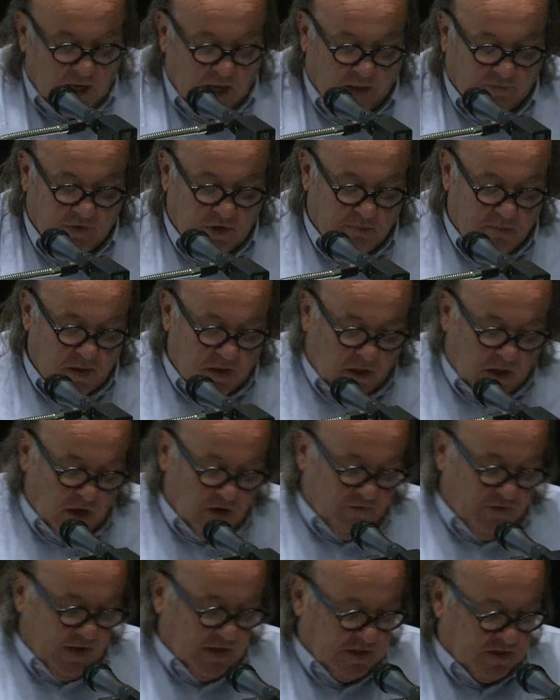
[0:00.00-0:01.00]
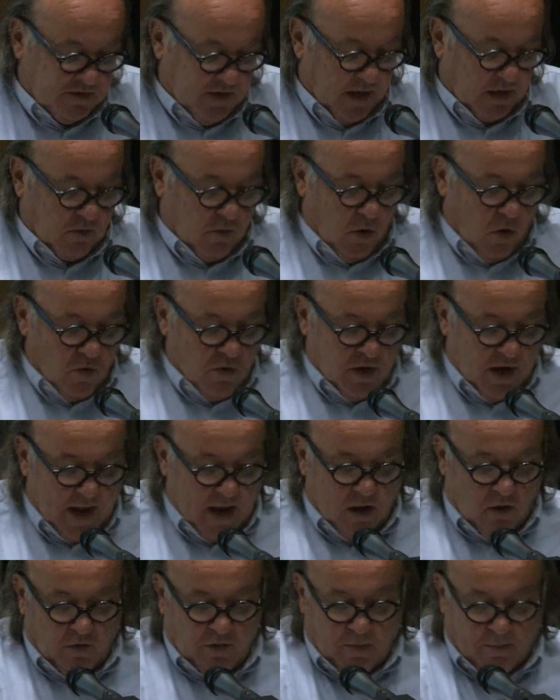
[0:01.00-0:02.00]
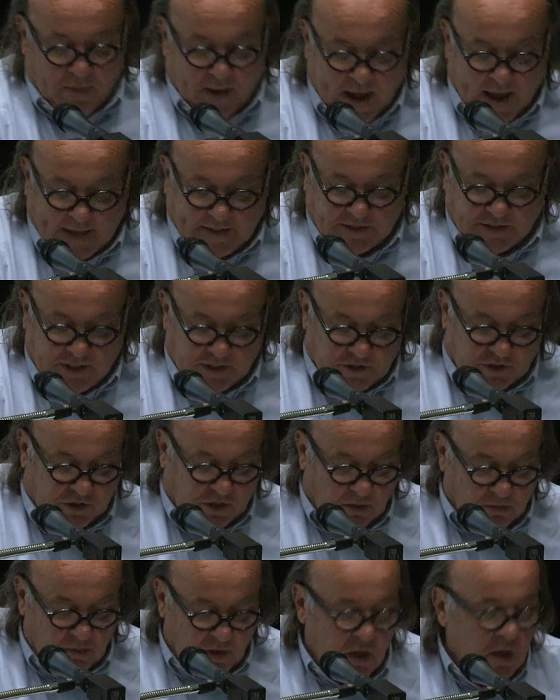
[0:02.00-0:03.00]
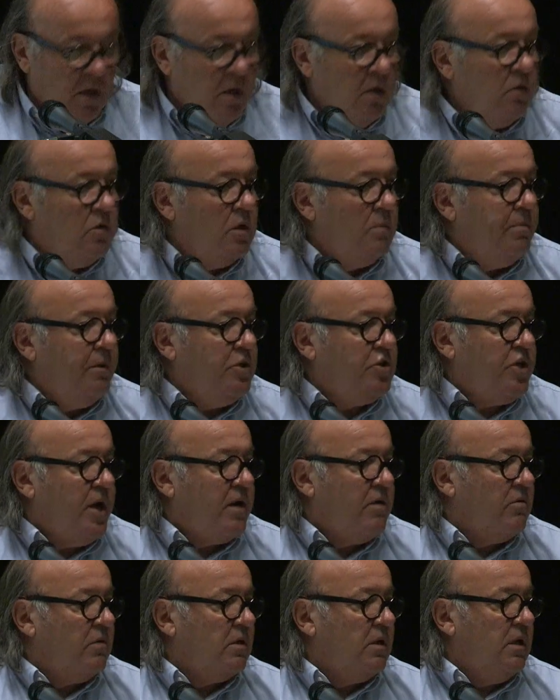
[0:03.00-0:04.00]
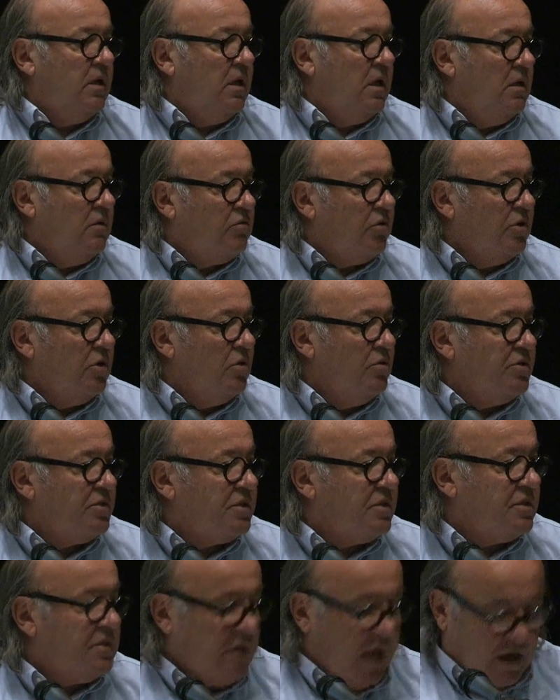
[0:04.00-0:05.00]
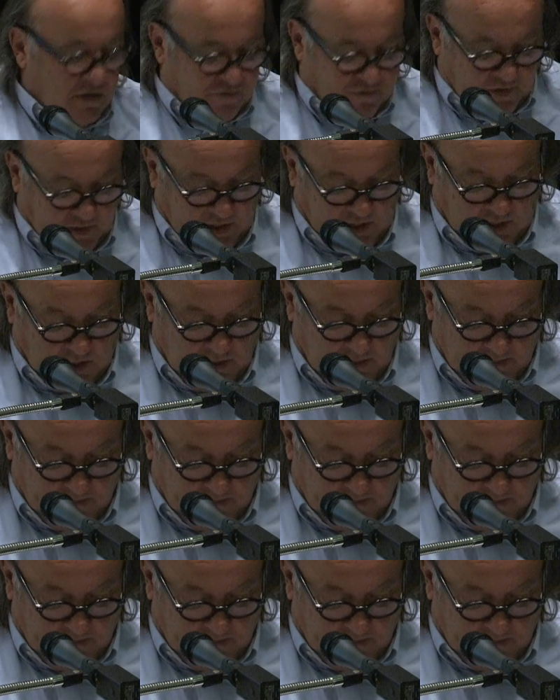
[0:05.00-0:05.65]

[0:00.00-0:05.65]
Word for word: having been convinced that, quote, now the pass system could be generally introduced safely.